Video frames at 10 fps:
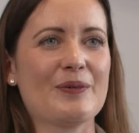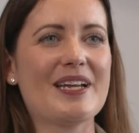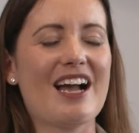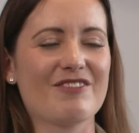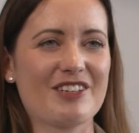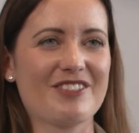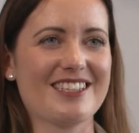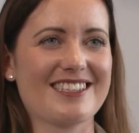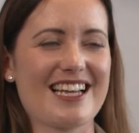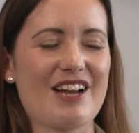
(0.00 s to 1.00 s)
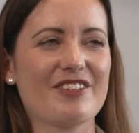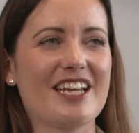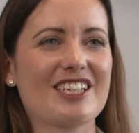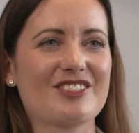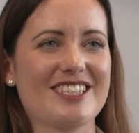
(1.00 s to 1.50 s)
We have given the staff an
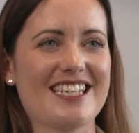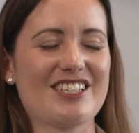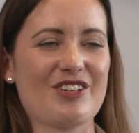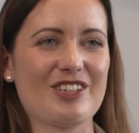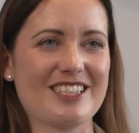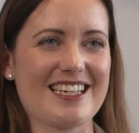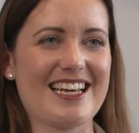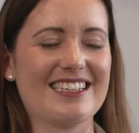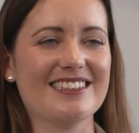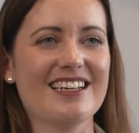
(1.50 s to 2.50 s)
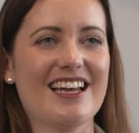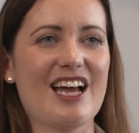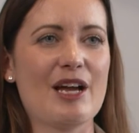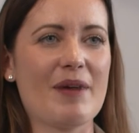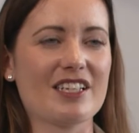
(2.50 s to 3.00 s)
extra day's holiday
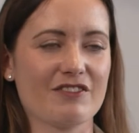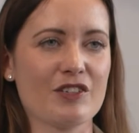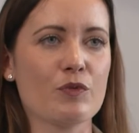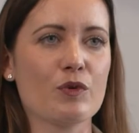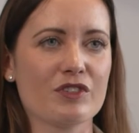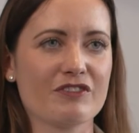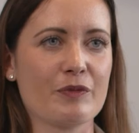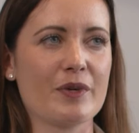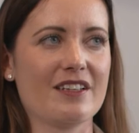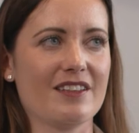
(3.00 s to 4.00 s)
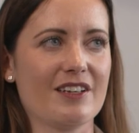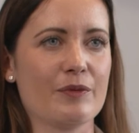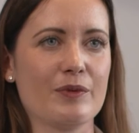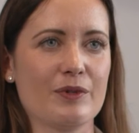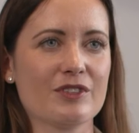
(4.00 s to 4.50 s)
as a reward for winning the
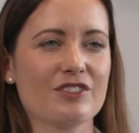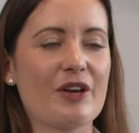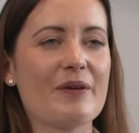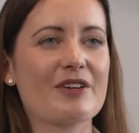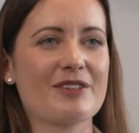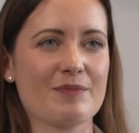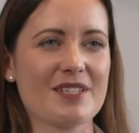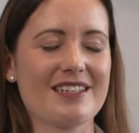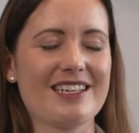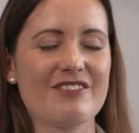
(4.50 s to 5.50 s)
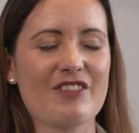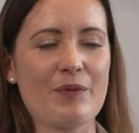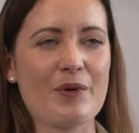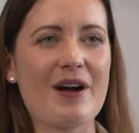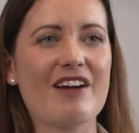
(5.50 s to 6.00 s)
award. So at Christmas Eve, they
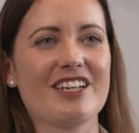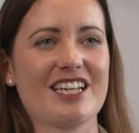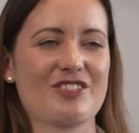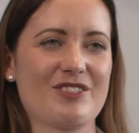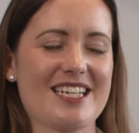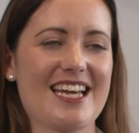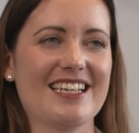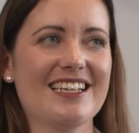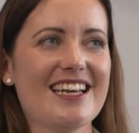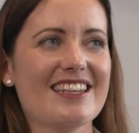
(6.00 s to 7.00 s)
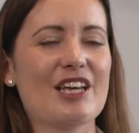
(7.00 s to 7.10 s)
will have an extra day.